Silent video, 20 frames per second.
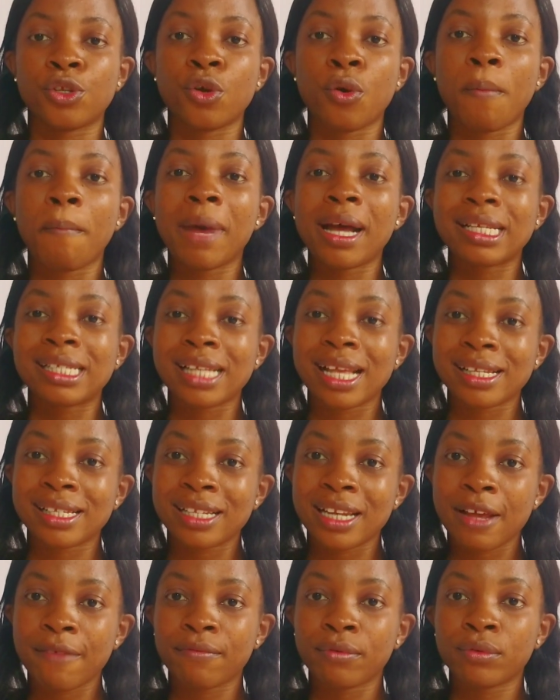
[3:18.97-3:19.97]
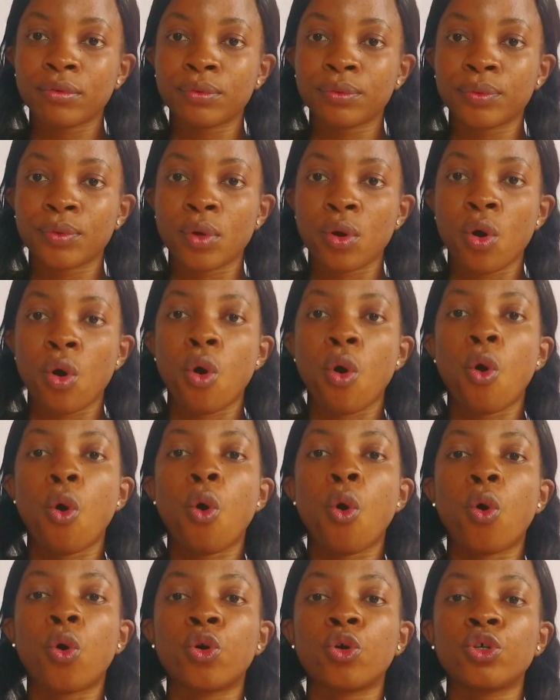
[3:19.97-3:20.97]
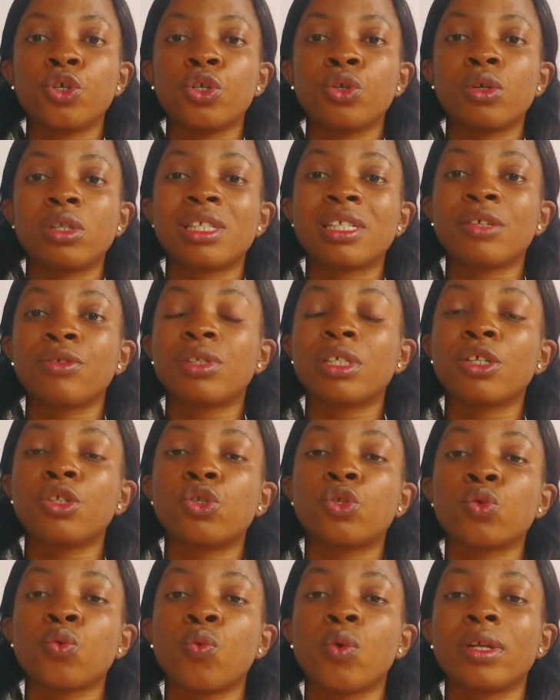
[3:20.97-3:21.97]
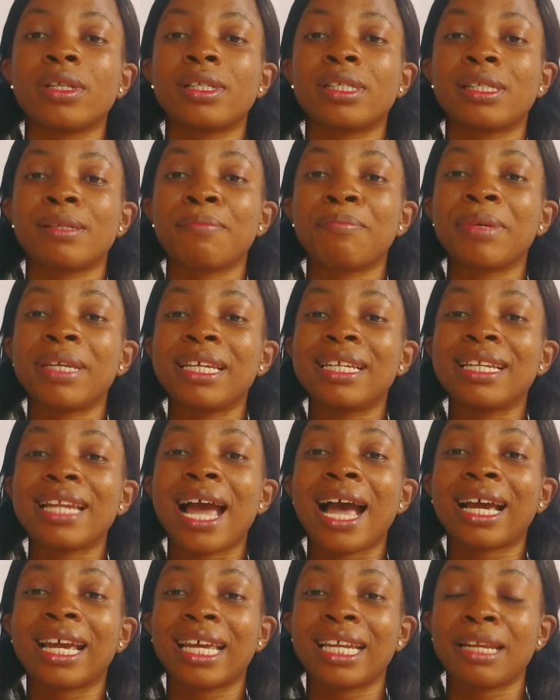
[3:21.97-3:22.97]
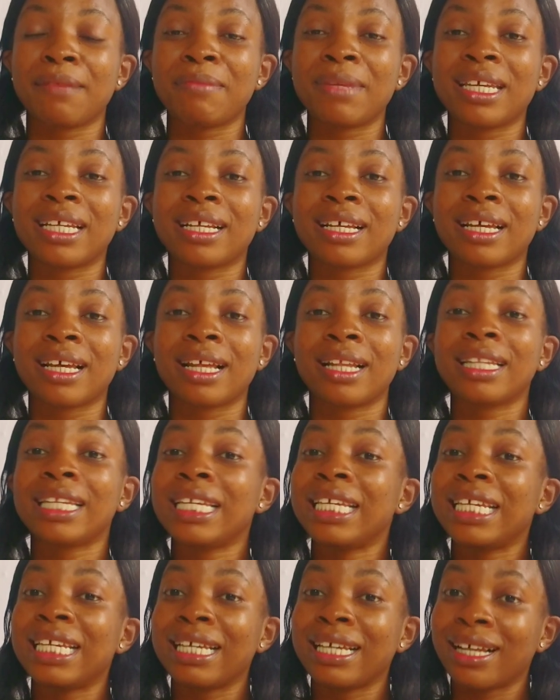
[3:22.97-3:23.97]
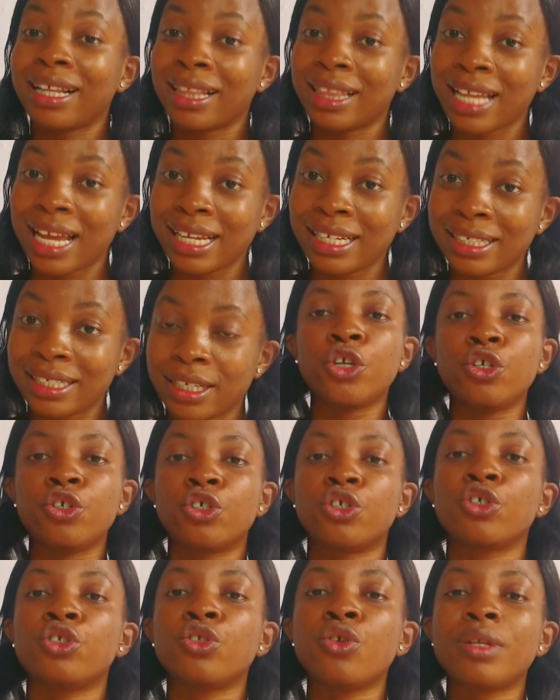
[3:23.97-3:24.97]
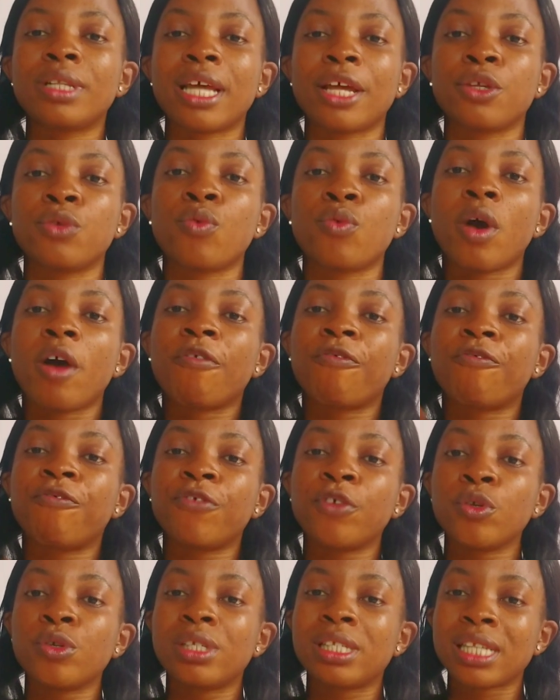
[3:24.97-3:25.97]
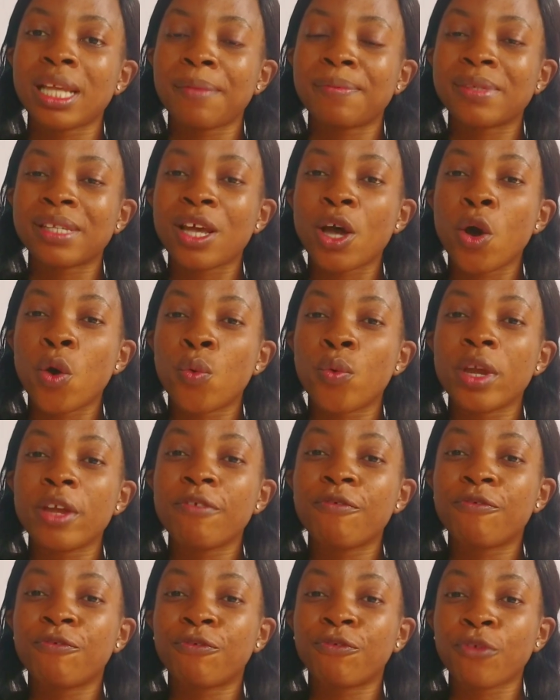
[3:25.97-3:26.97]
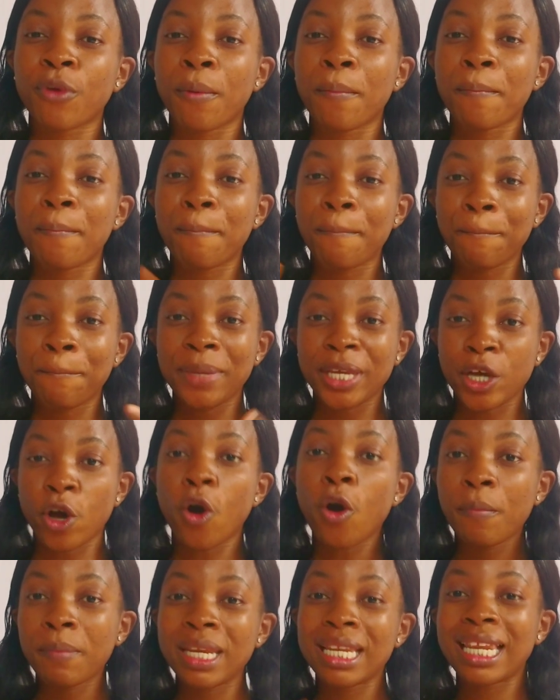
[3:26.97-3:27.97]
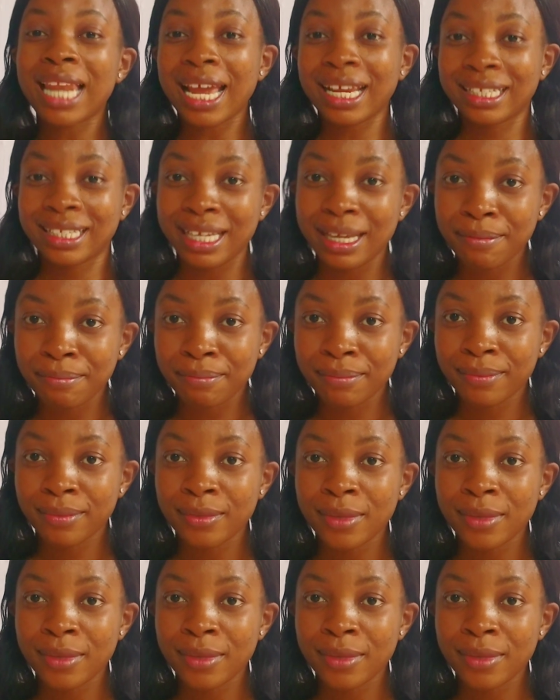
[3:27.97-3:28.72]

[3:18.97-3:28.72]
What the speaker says: your master's level or you're tilting towards being academically inclined, you should know that you are few steps away from becoming like them,